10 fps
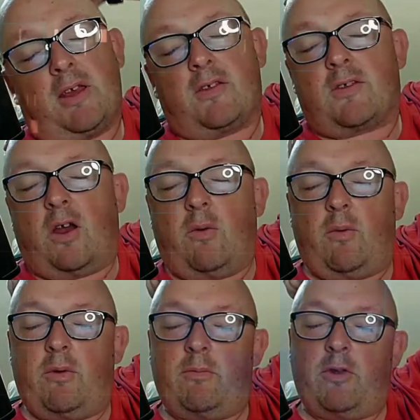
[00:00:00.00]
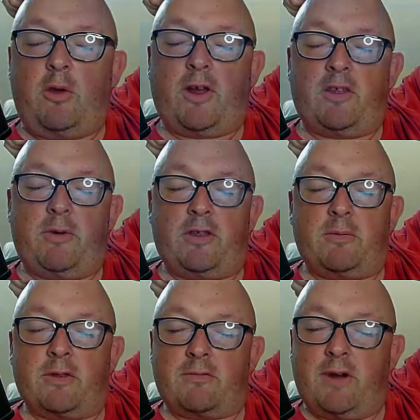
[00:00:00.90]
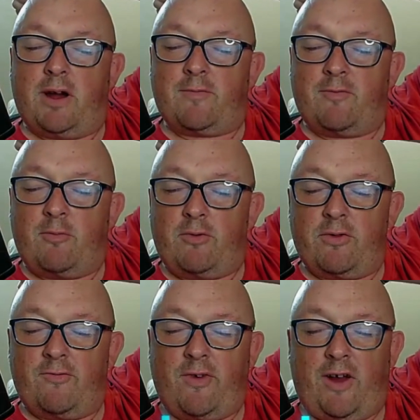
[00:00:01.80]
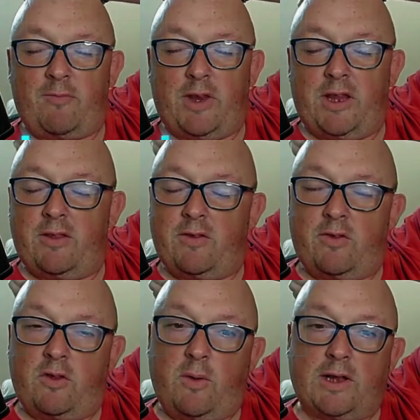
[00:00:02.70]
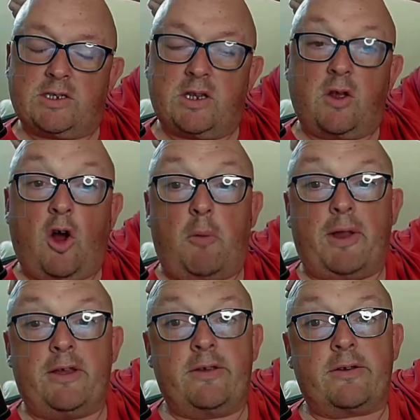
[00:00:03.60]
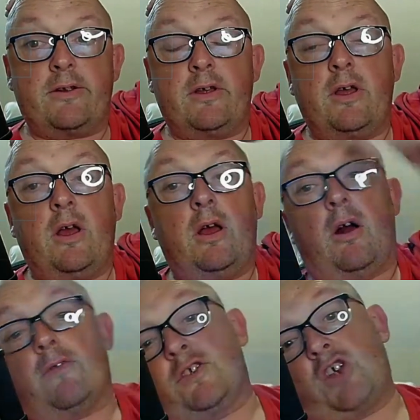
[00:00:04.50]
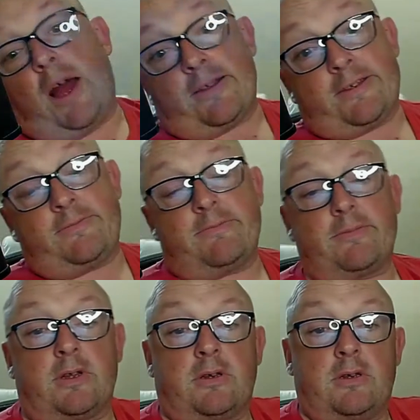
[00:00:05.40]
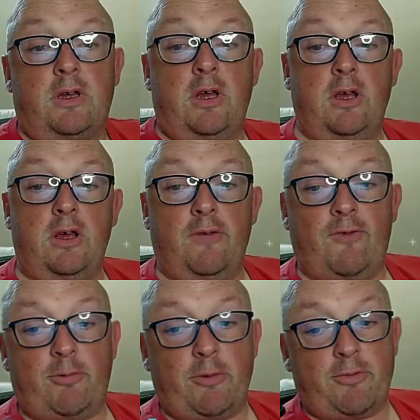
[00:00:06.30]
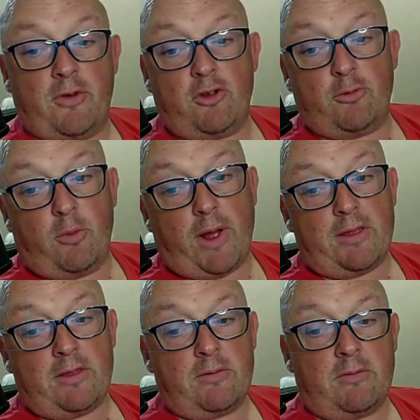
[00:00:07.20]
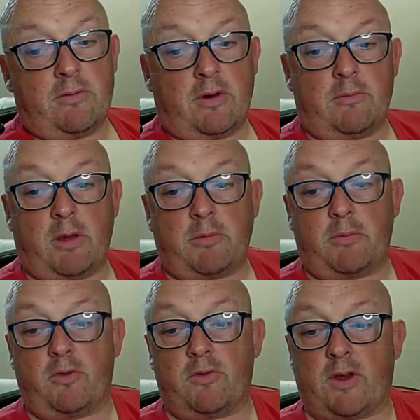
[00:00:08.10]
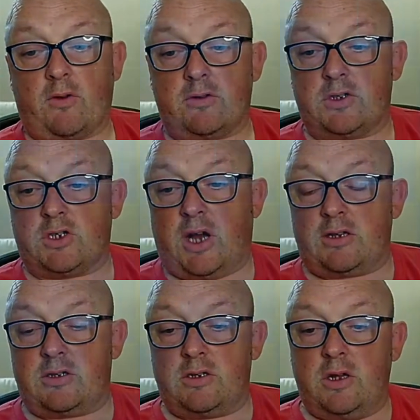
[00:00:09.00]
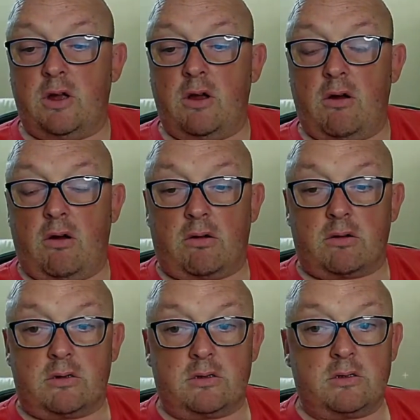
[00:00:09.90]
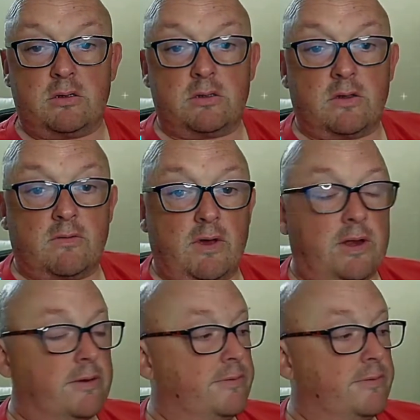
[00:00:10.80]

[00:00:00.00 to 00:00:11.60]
so you had to be subscribed for more than 5 minutes to actually comment on the chat. And a few people turned up and went, maybe because they couldn't chat on the screen.